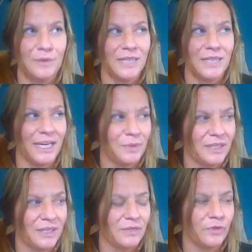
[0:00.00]
I was getting
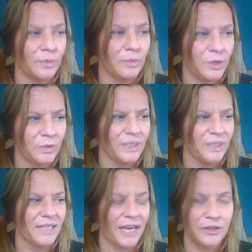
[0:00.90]
with this full moon and
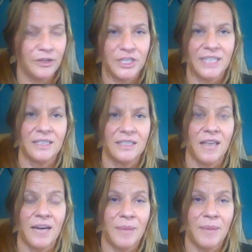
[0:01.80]
with this energy, it's a
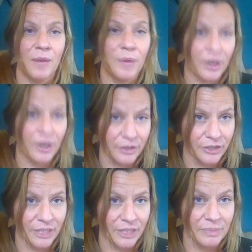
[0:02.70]
lot about
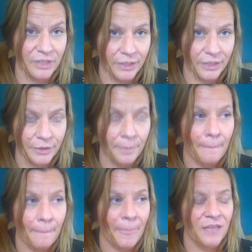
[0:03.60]
partnerships too.
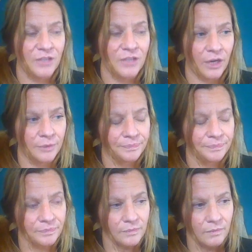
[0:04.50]
So